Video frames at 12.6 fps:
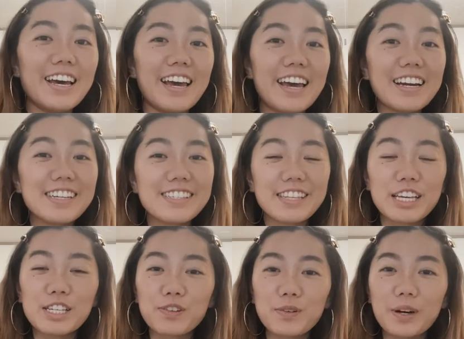Hey guys,
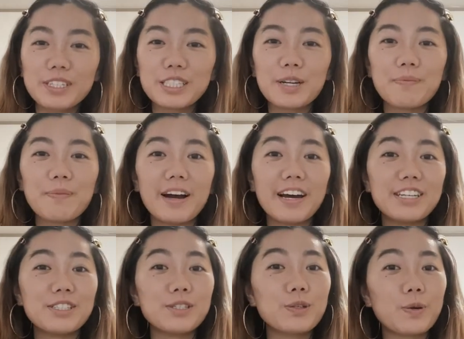thanks for watching my
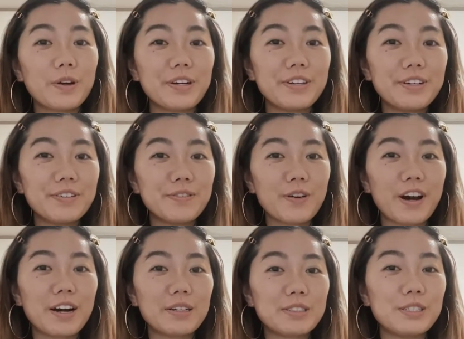tutorial for
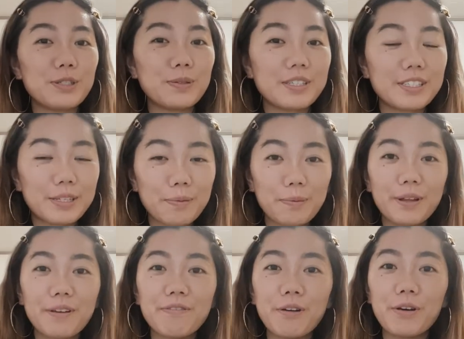how to do a
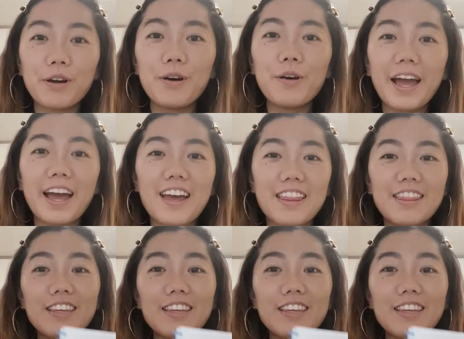stippling photo, and